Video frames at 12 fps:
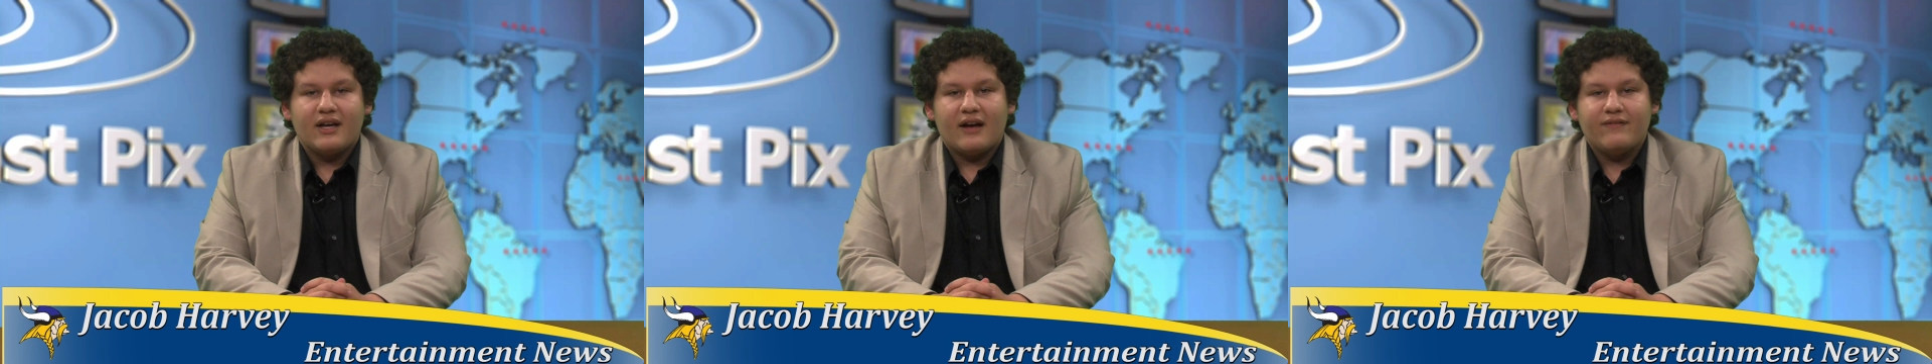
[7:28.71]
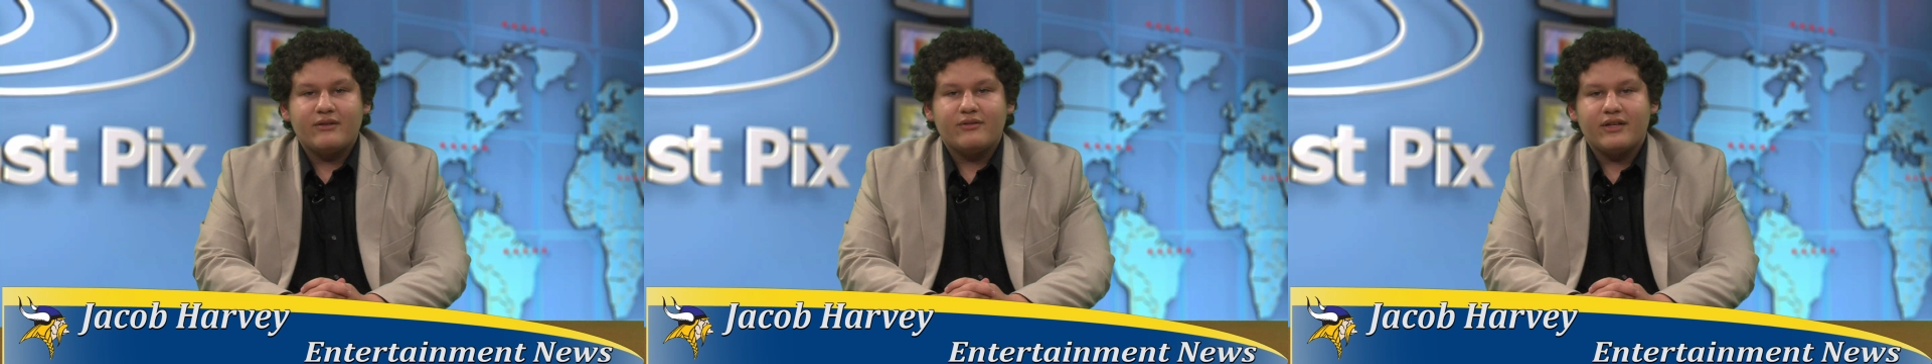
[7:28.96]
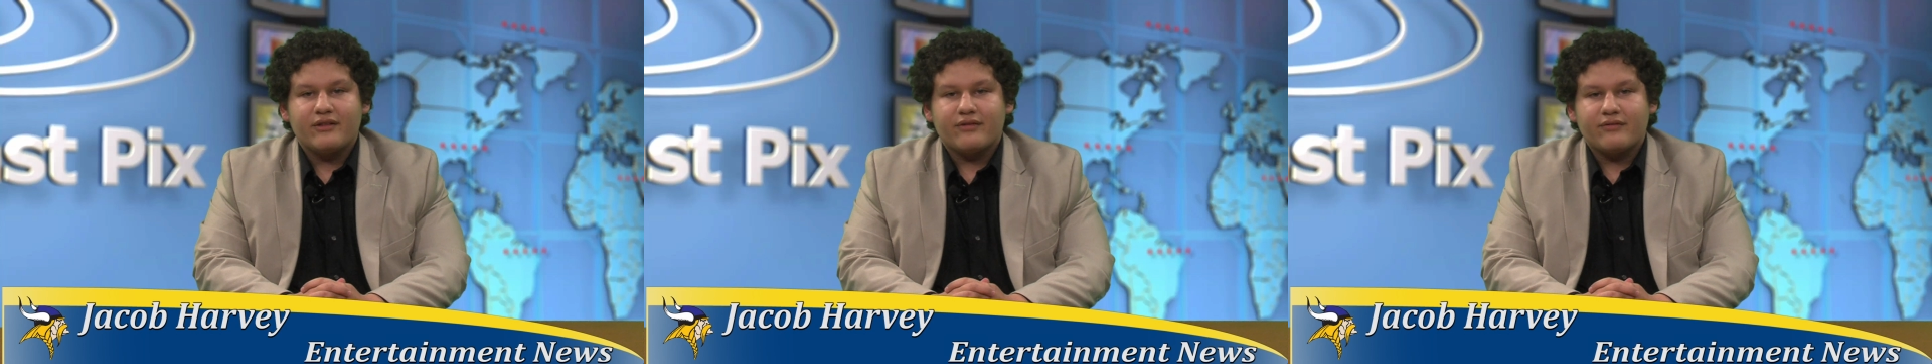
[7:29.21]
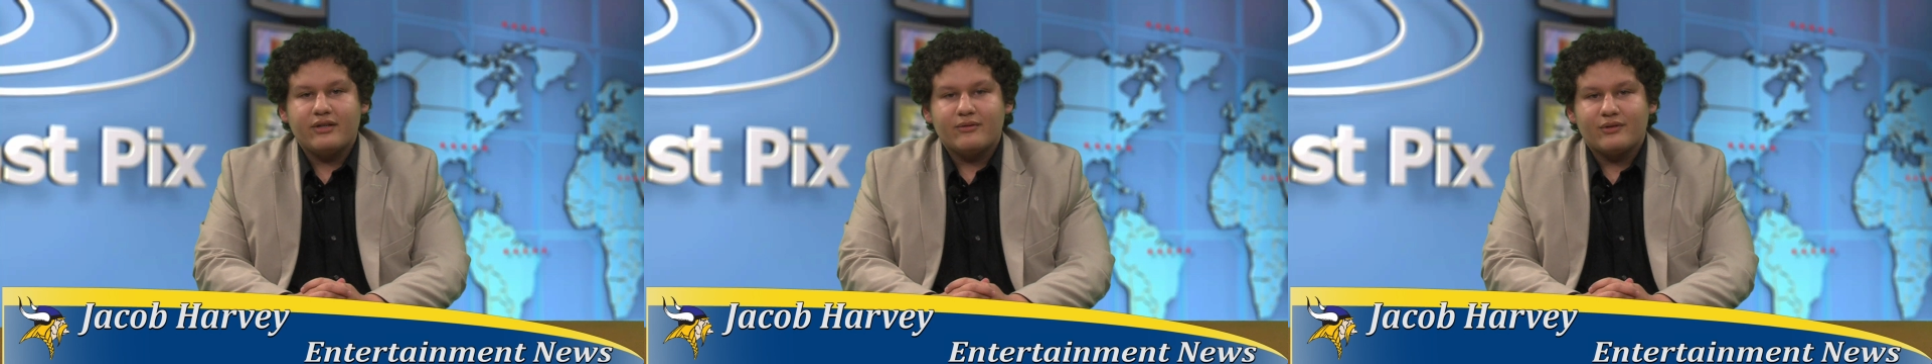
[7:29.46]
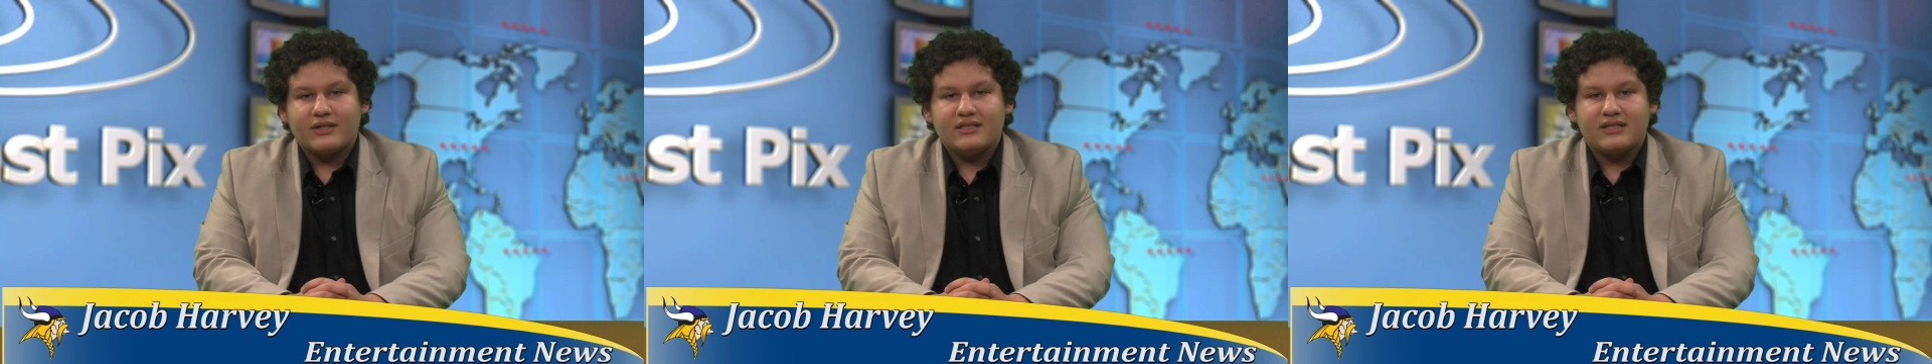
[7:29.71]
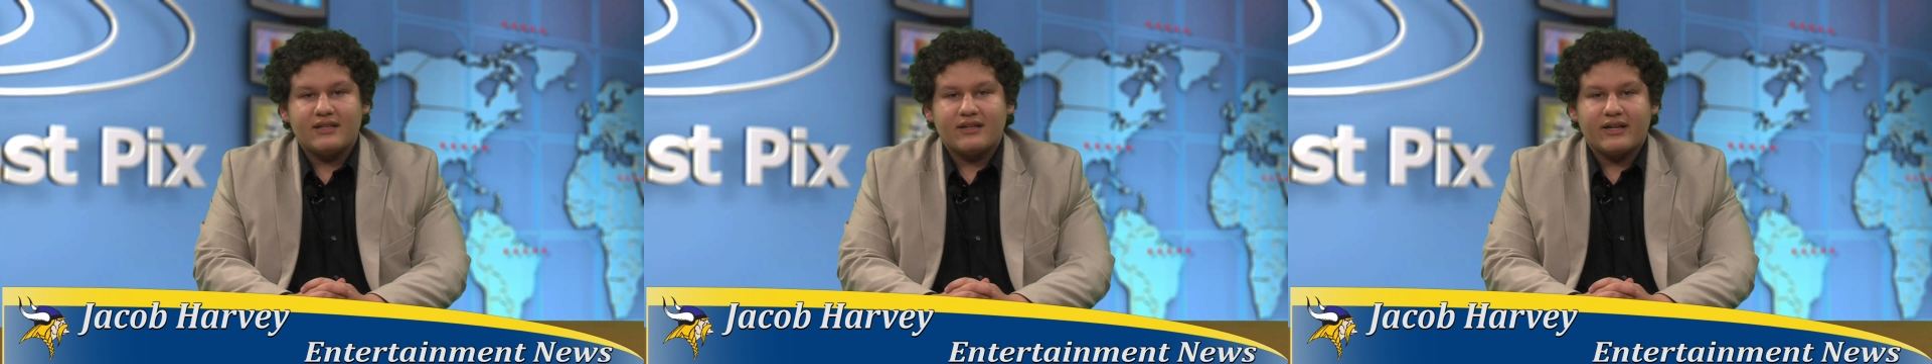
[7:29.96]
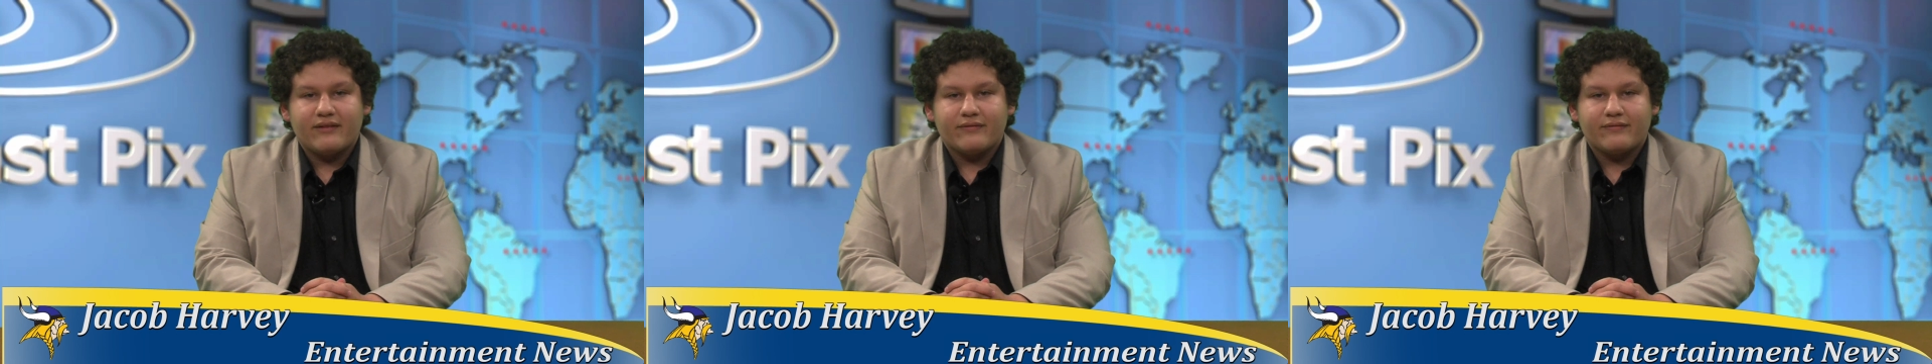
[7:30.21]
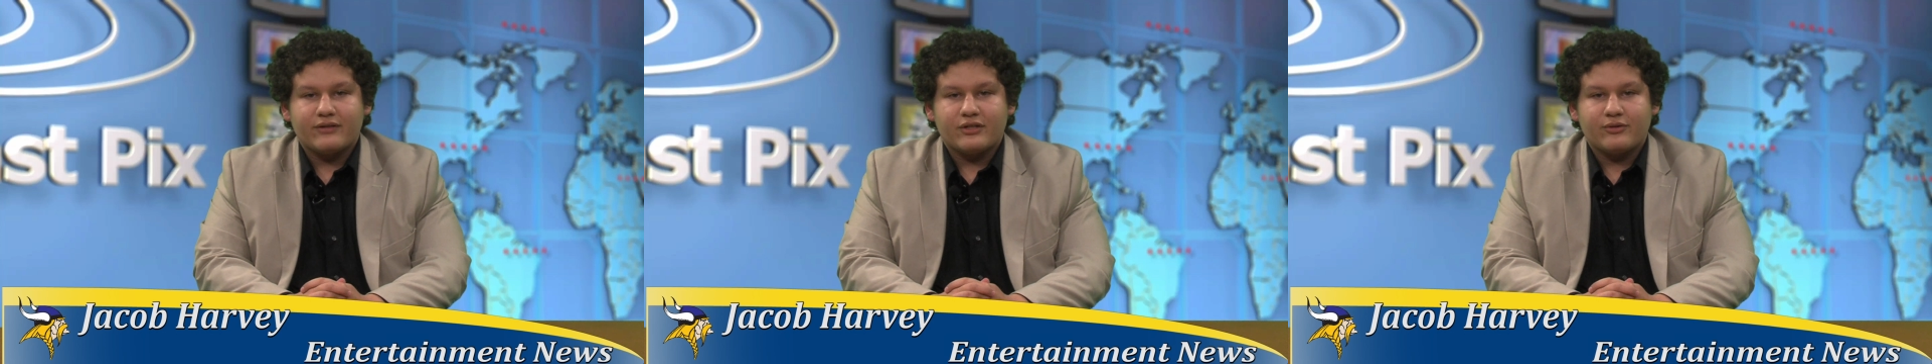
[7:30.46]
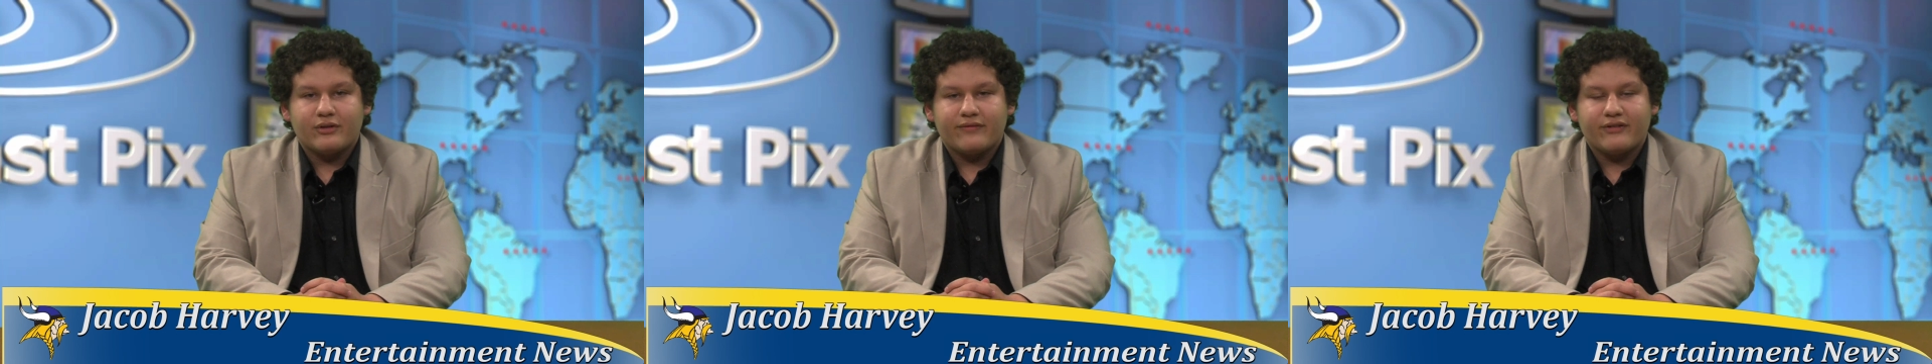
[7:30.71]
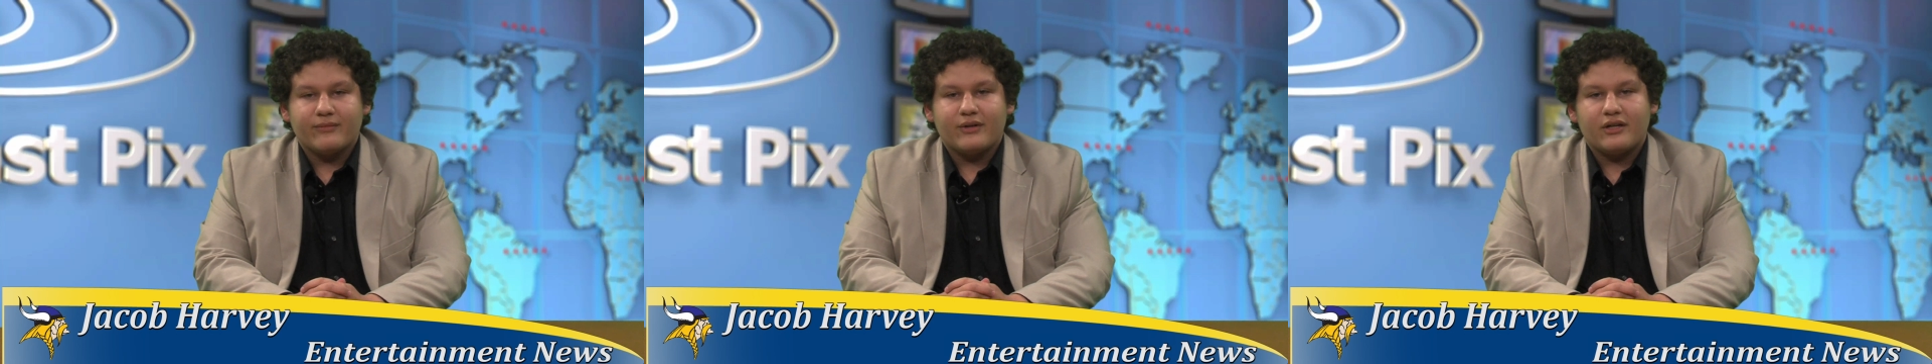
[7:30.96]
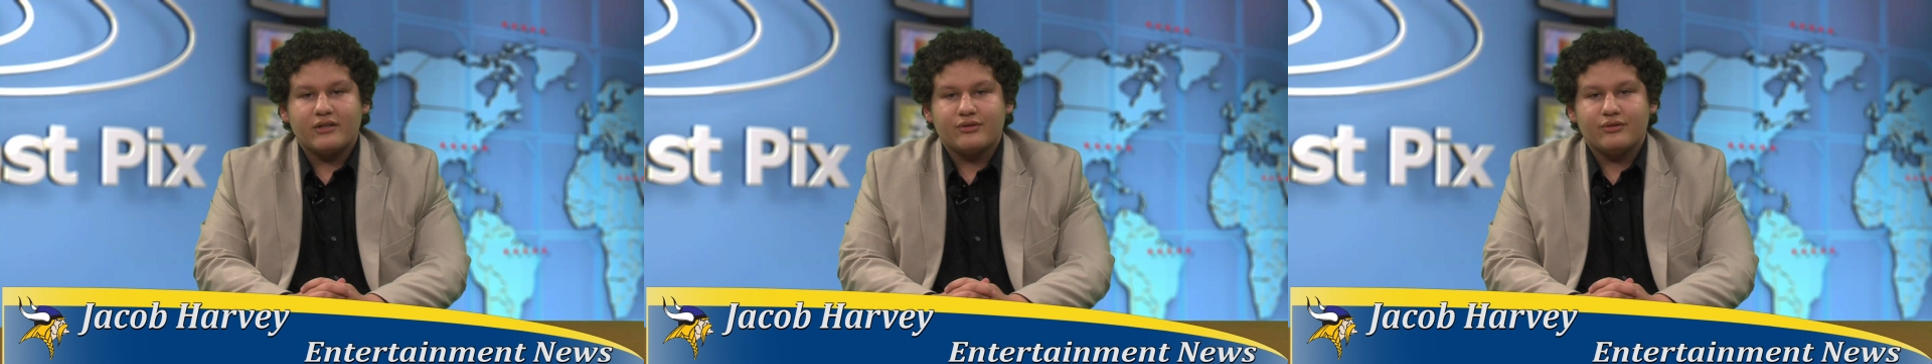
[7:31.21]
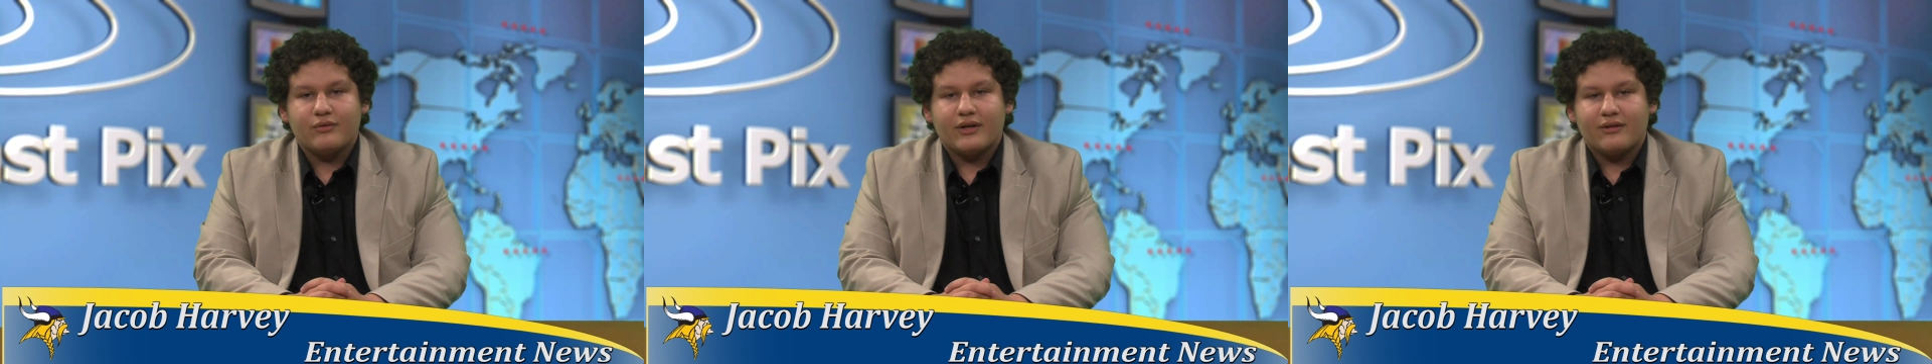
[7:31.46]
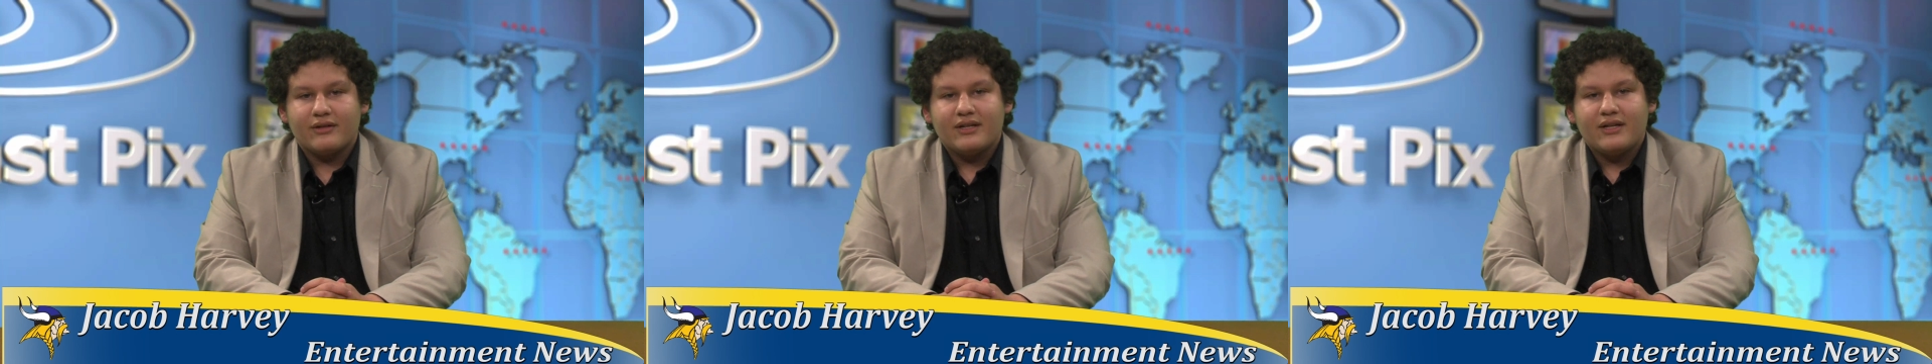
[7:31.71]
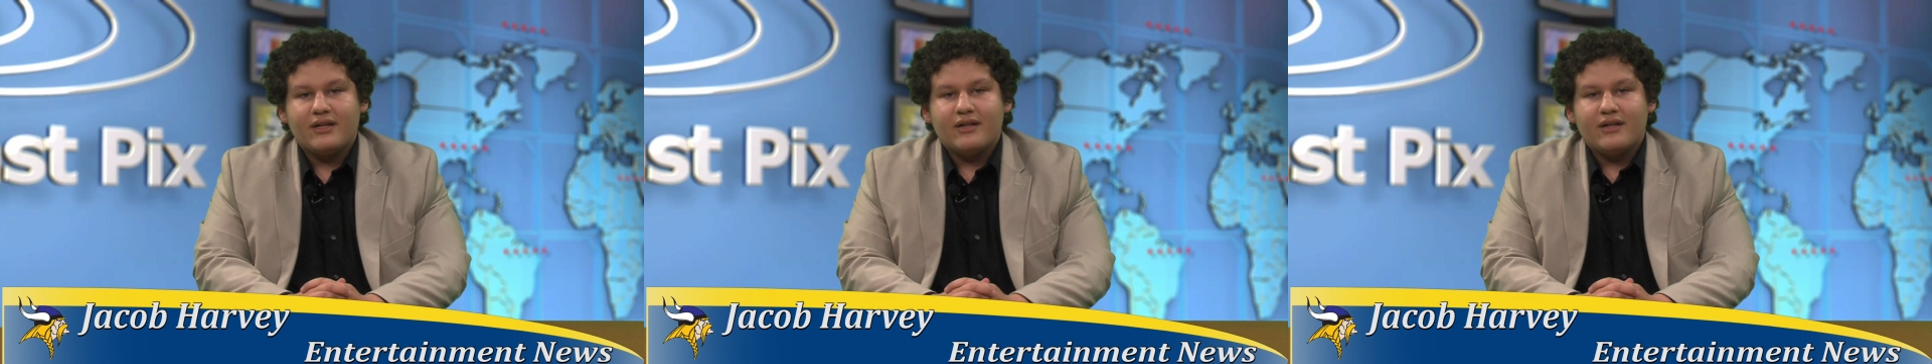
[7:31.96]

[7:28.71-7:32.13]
after winning 3 awards that night for the short film All Too Well,